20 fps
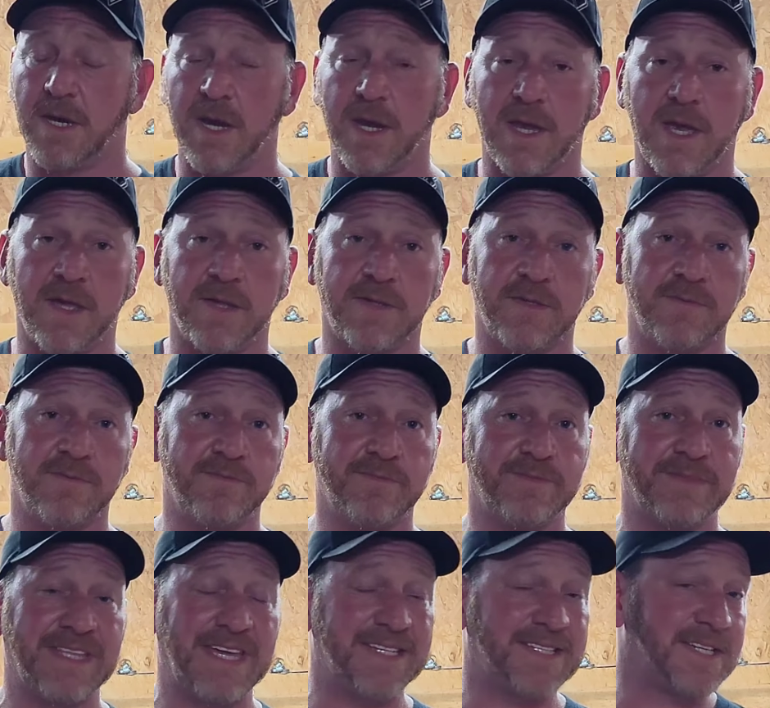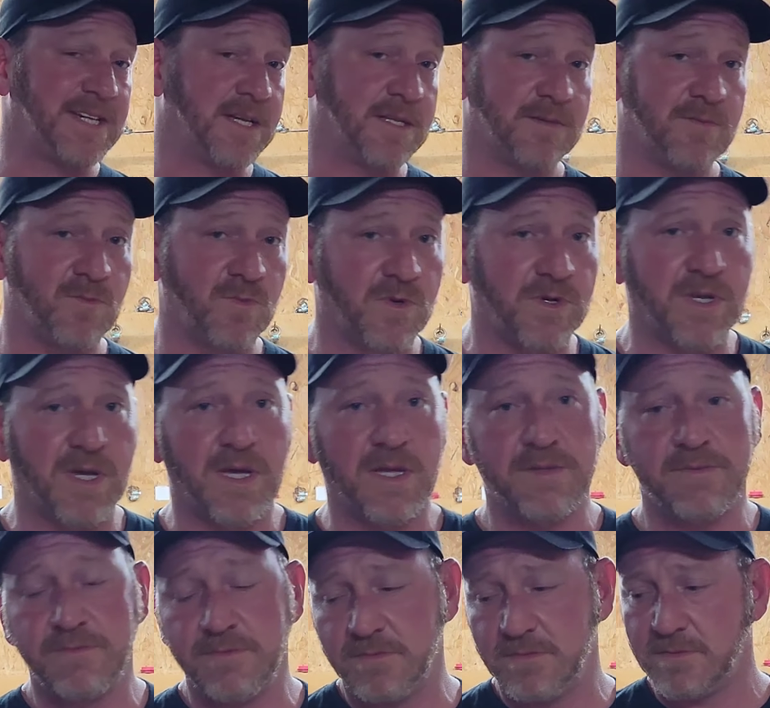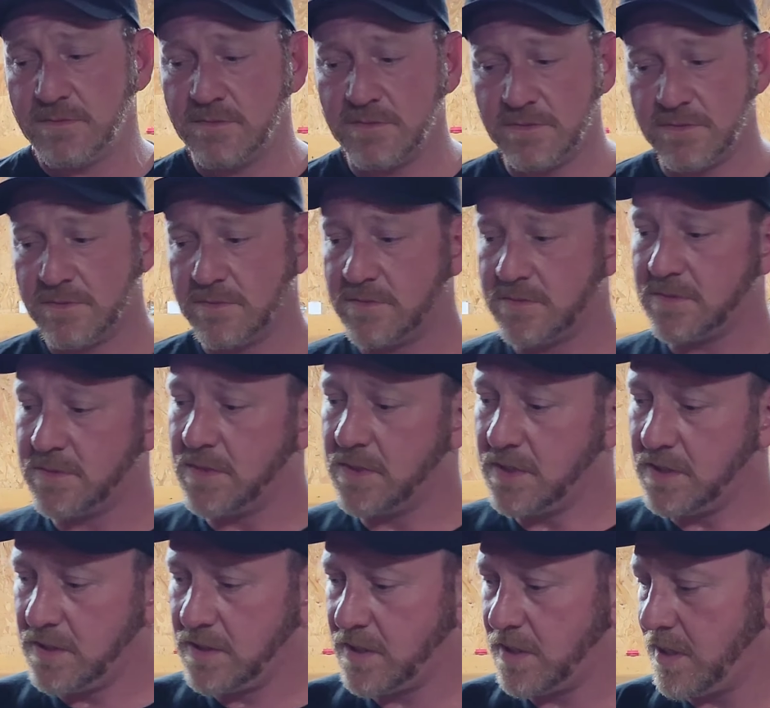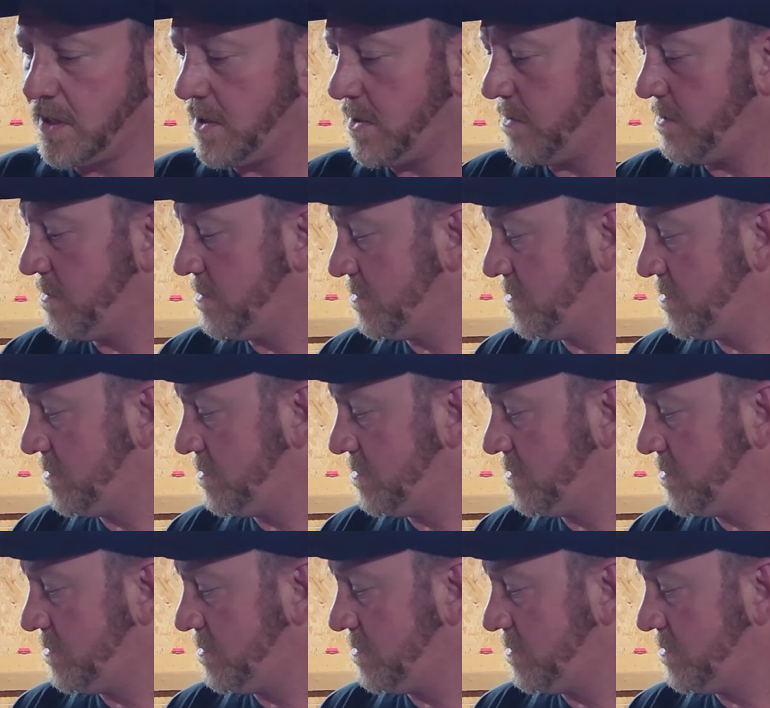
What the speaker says: All right, guys, that's it. We're done. I'm